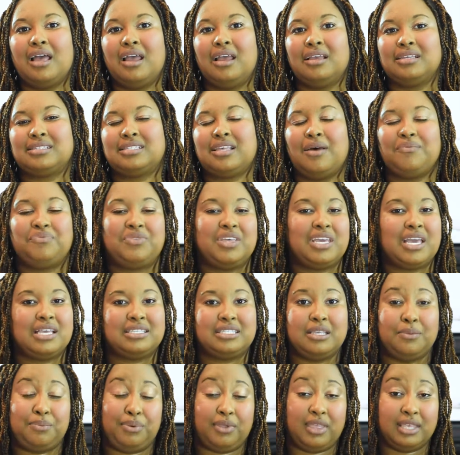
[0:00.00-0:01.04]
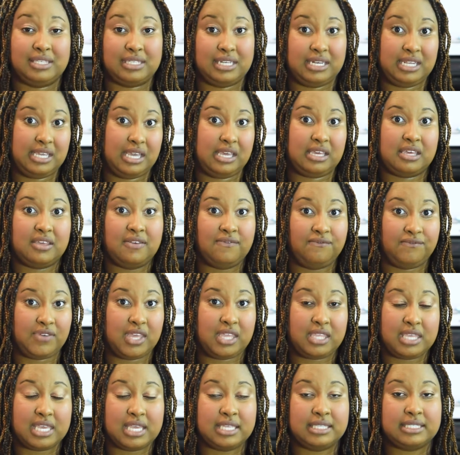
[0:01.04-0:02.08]
something as simple as an
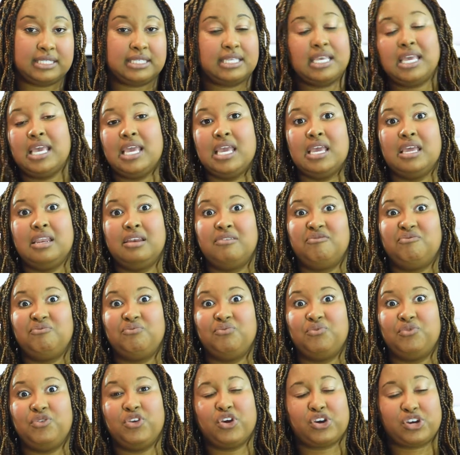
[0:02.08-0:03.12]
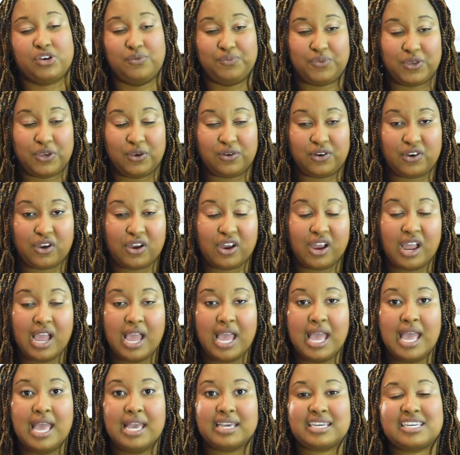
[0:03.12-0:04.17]
inconvenience in your computer
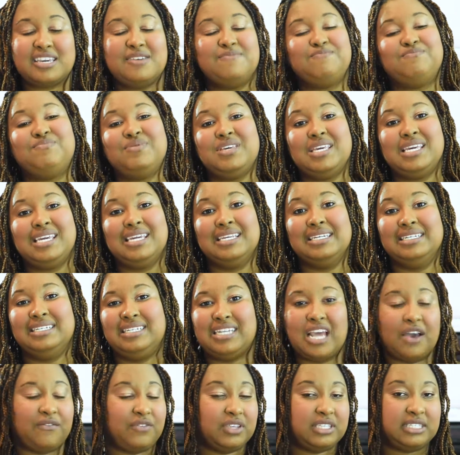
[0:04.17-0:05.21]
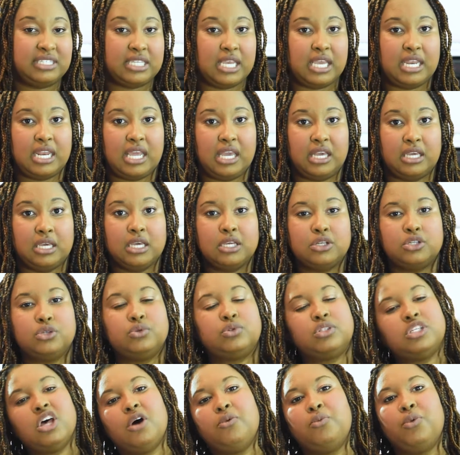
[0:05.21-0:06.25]
can be devastating to
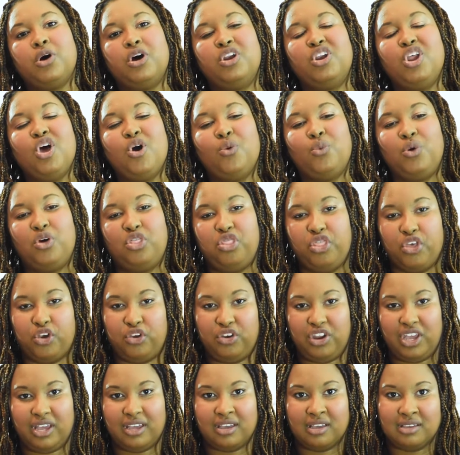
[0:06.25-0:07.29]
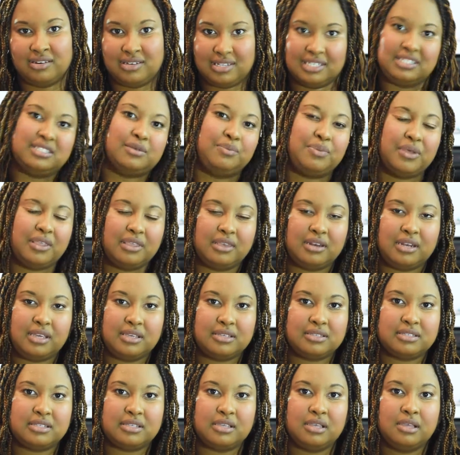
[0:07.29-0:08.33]
someone with learning
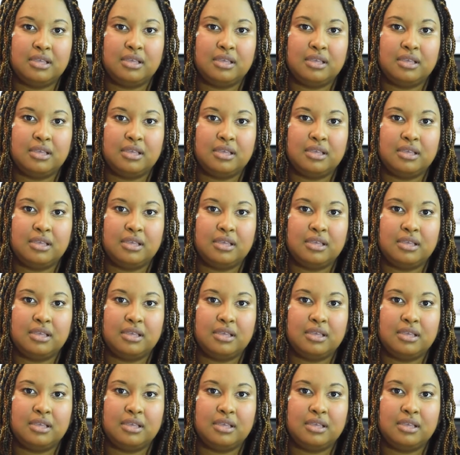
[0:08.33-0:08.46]
disabilities.